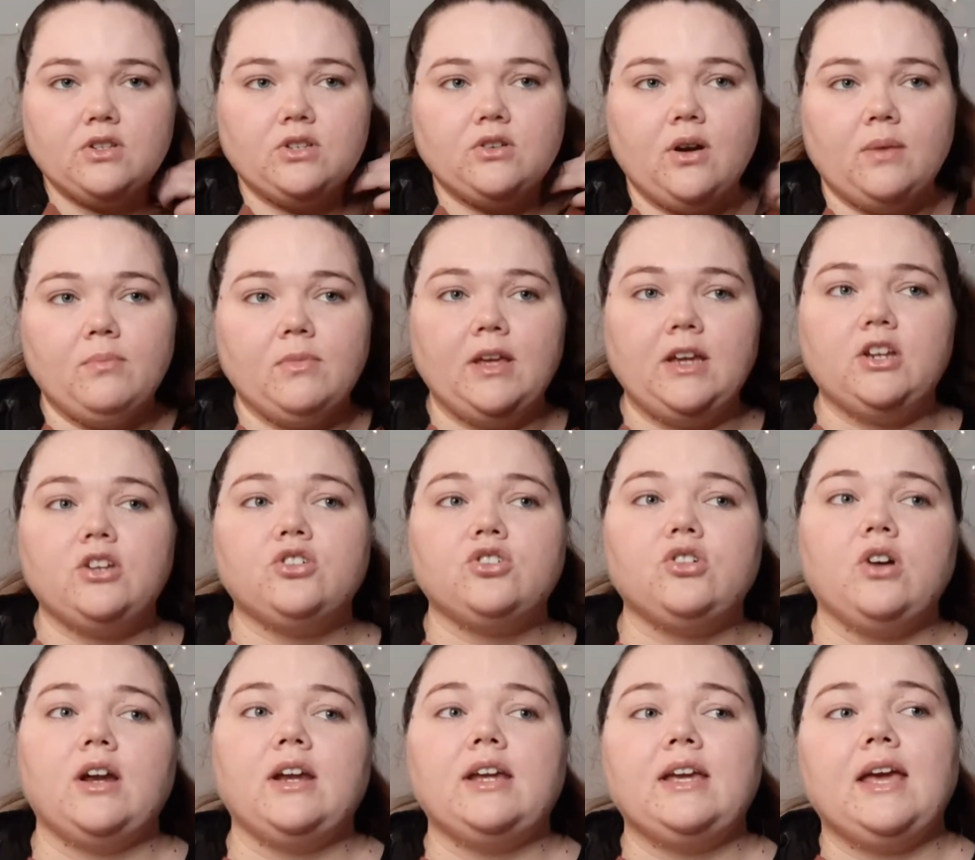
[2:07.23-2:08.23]
So I'm like
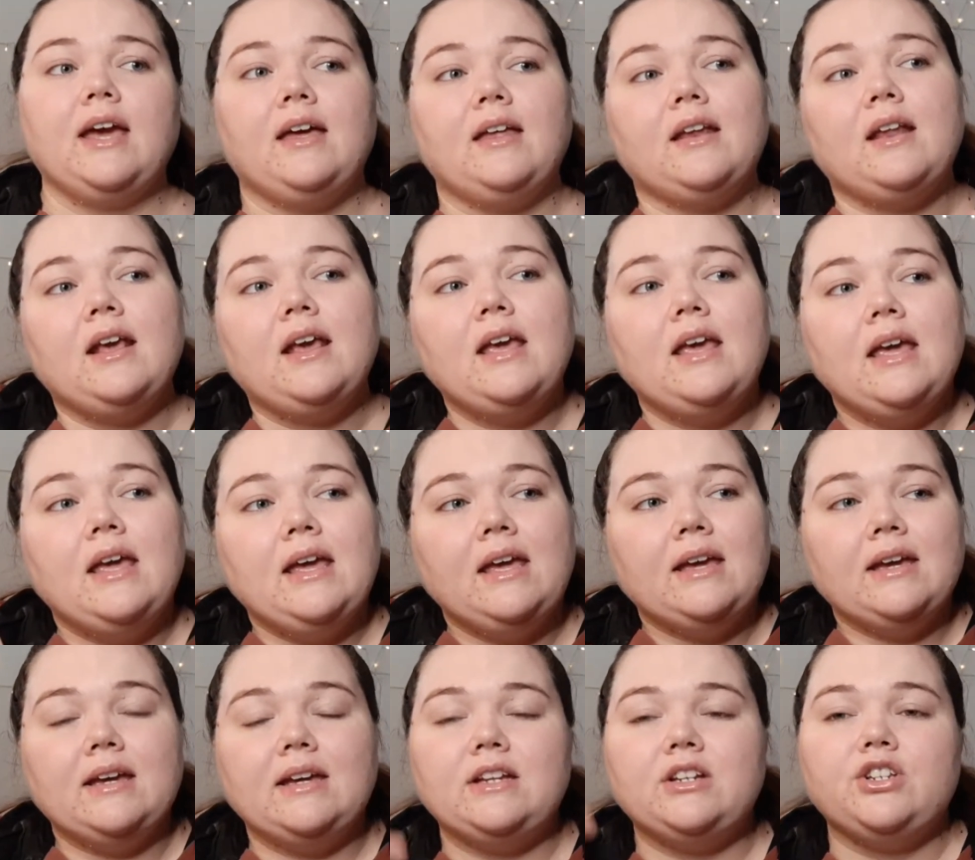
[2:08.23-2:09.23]
trying to get
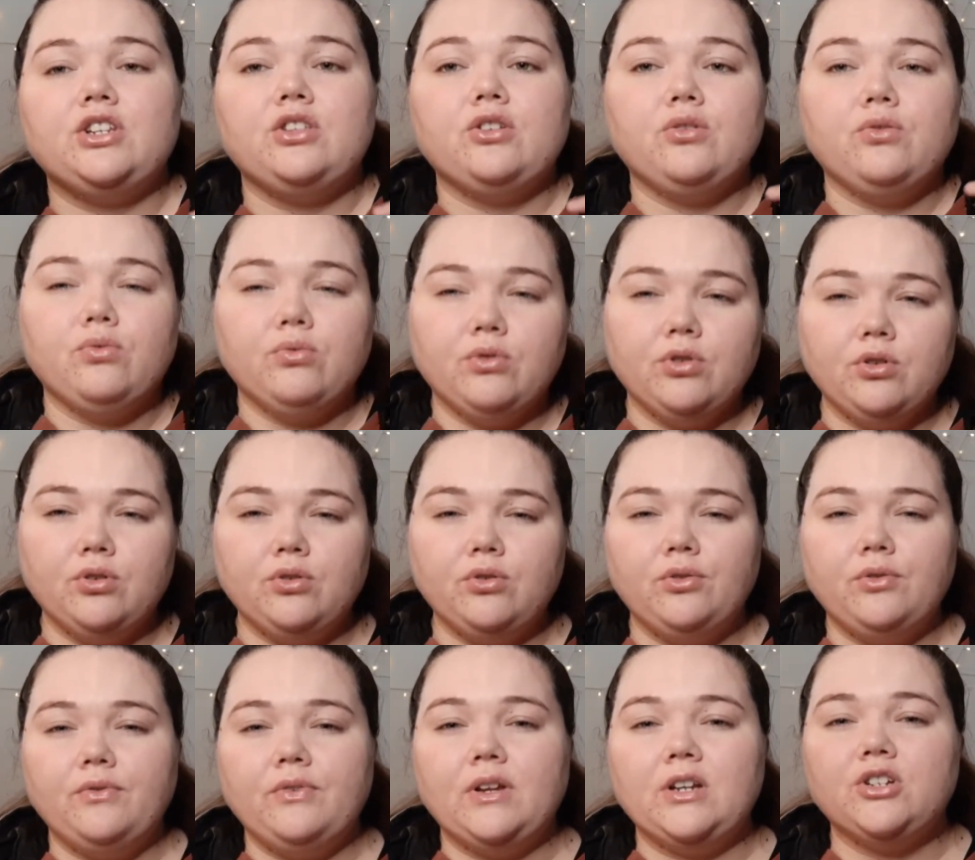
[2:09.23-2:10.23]
into the
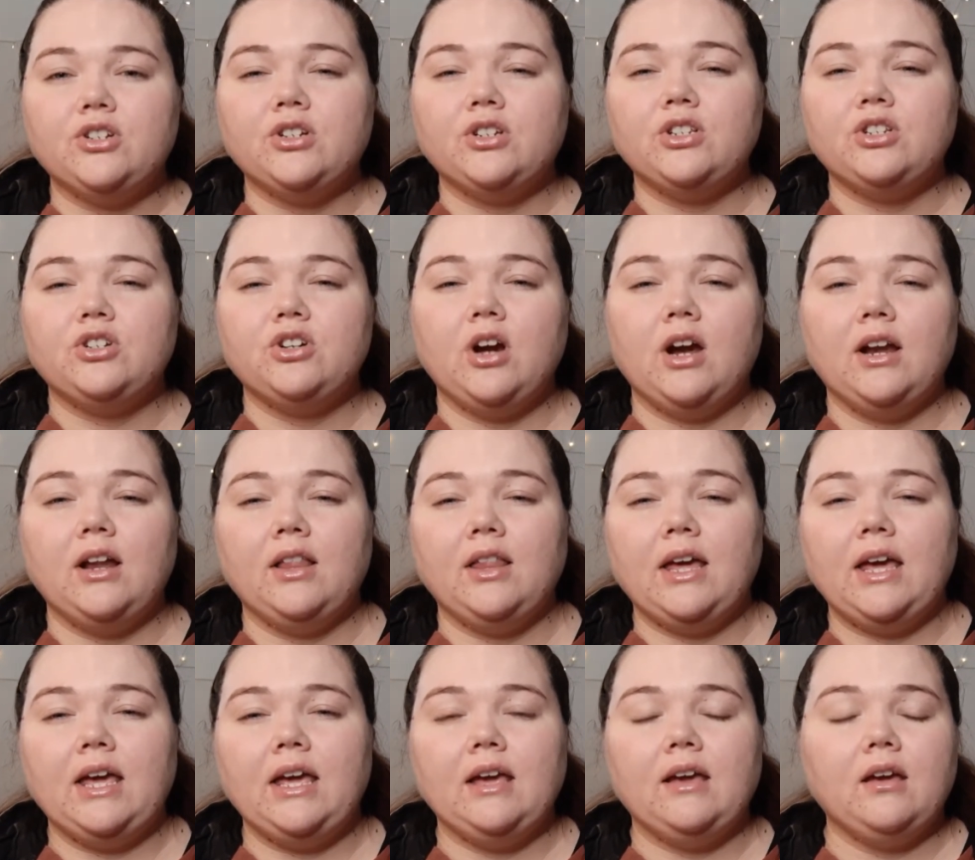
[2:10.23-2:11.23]
groove and just try to
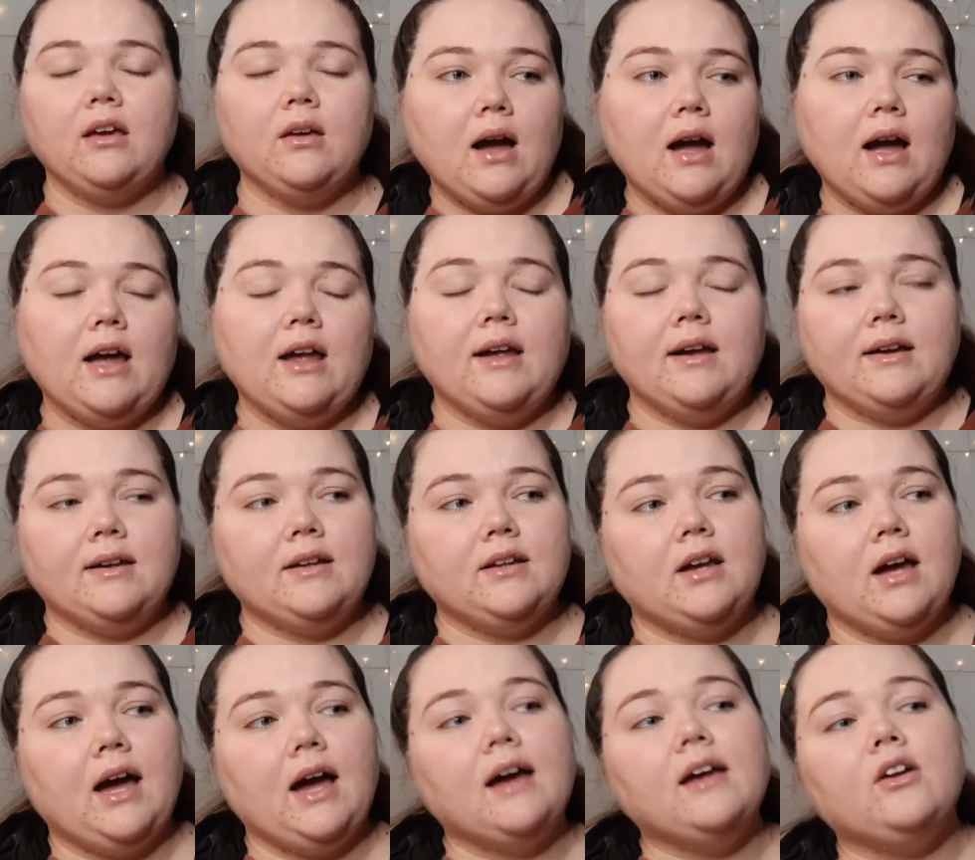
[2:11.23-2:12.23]
like,
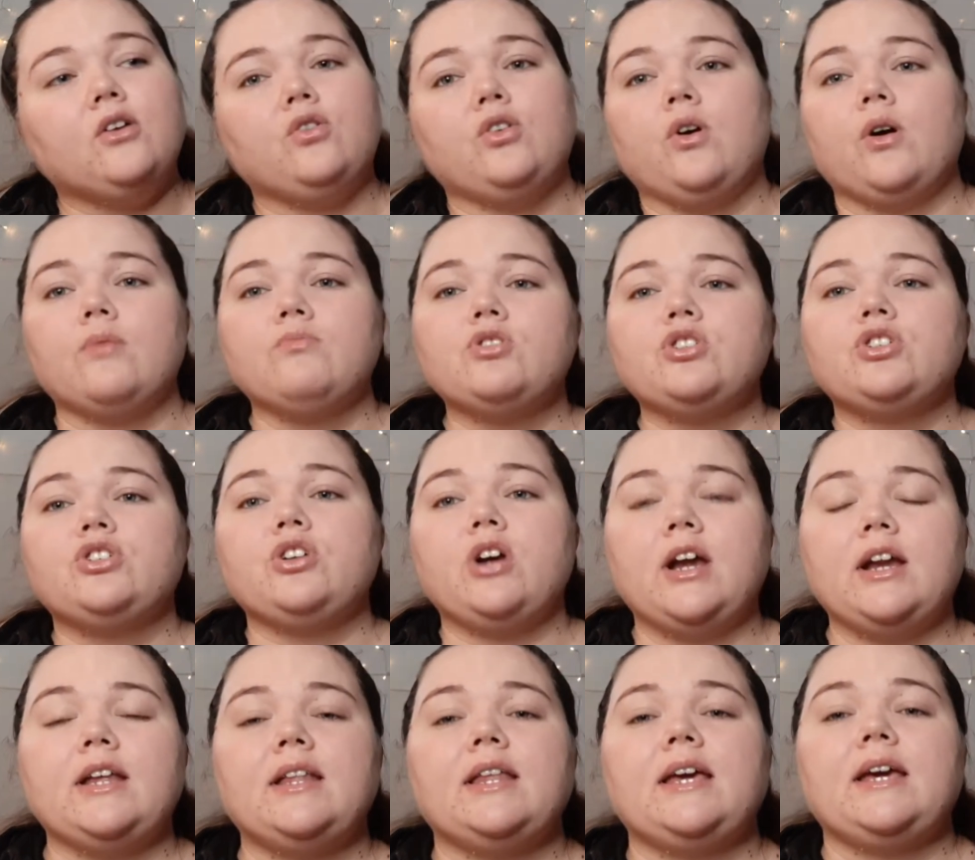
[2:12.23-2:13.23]
I don't know. I'm just
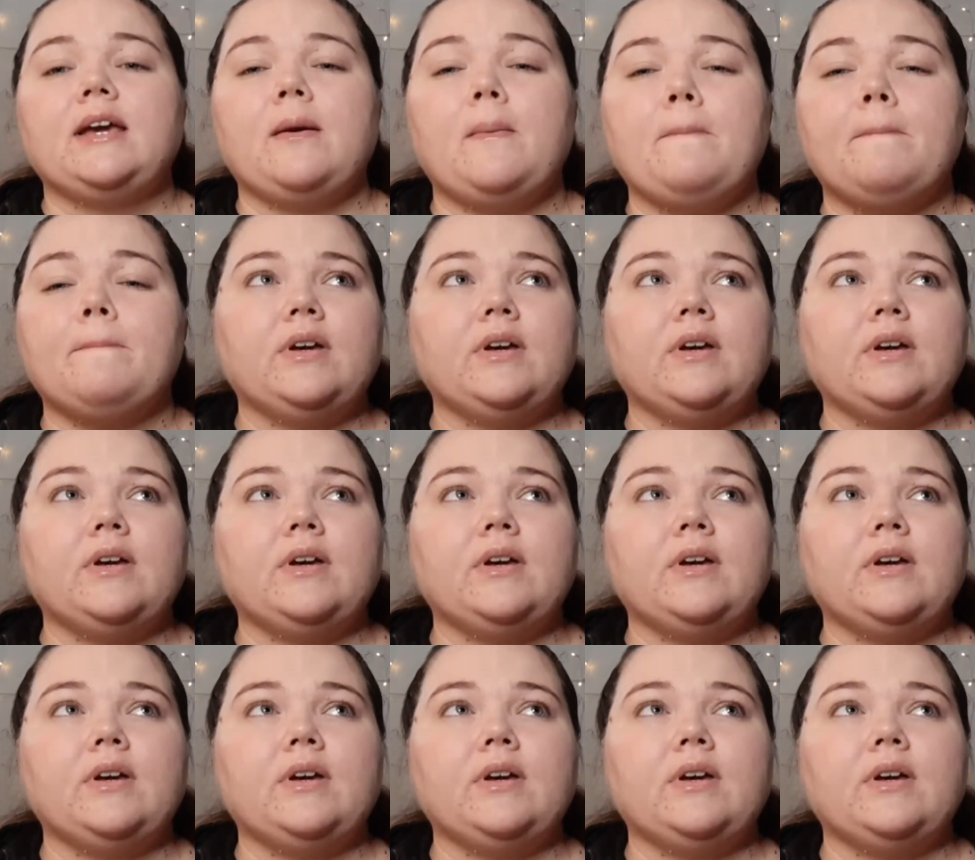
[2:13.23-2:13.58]
trying to like,